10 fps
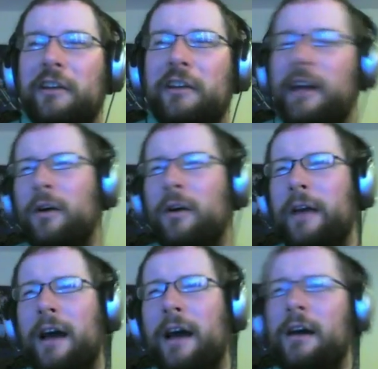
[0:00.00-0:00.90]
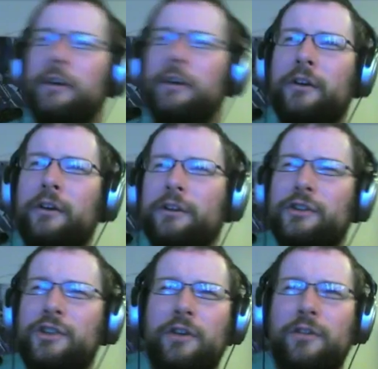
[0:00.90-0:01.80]
They're like, oh yeah, you can
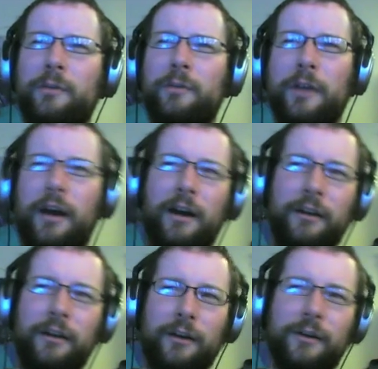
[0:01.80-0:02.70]
just show them the you know,